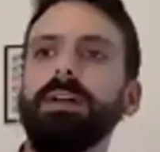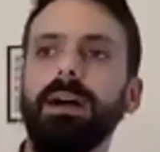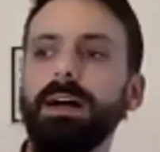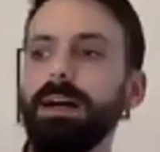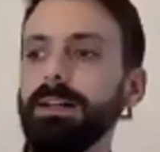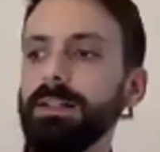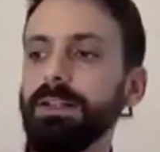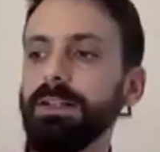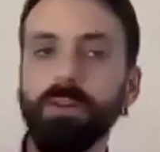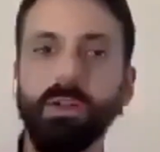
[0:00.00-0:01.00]
uh,
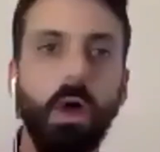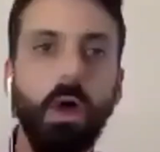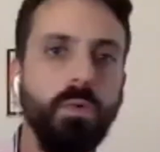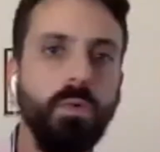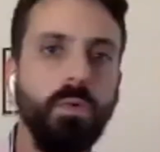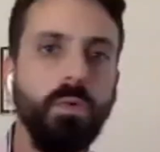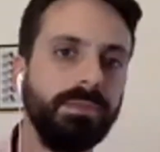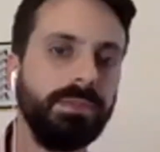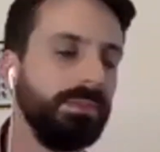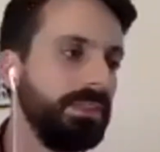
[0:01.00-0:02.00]

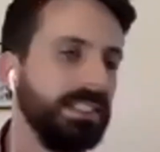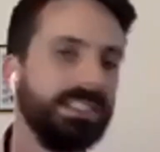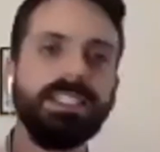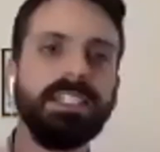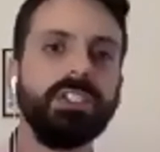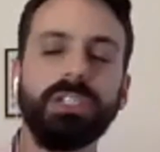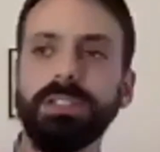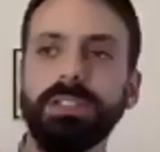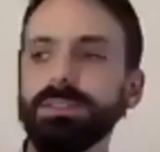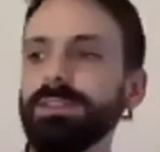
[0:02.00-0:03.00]
loan
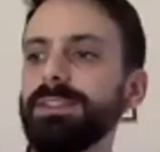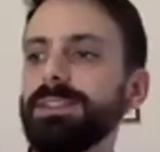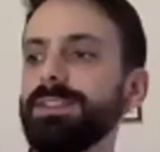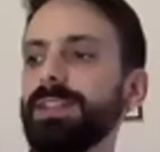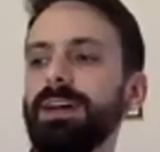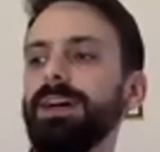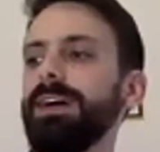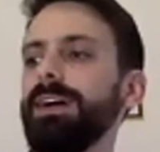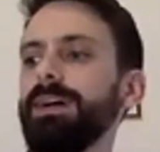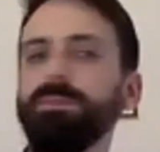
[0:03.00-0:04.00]
decisions,
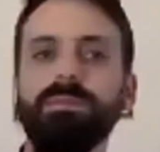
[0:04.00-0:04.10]
uh,